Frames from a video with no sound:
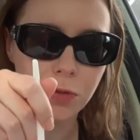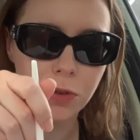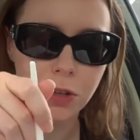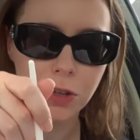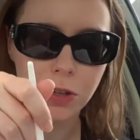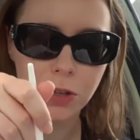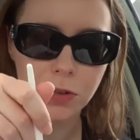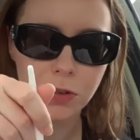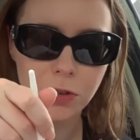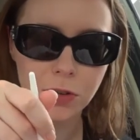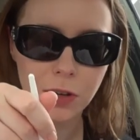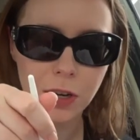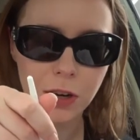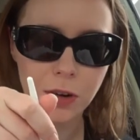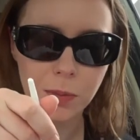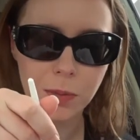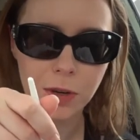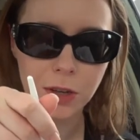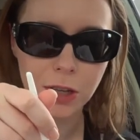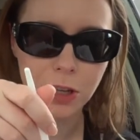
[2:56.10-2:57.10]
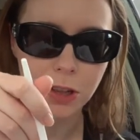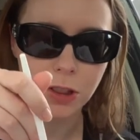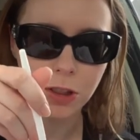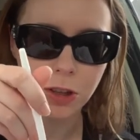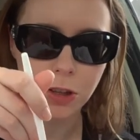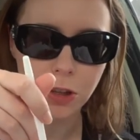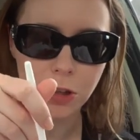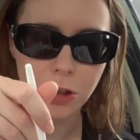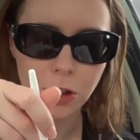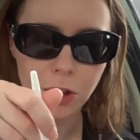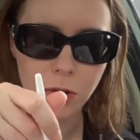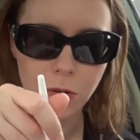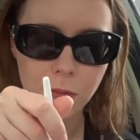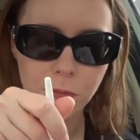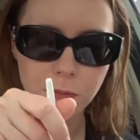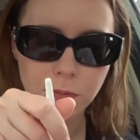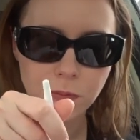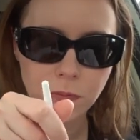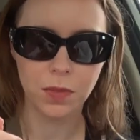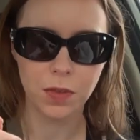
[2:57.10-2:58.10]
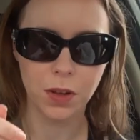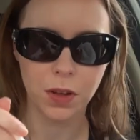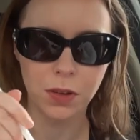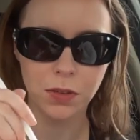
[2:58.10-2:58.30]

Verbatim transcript: really don't know how I'm gonna eat this though. I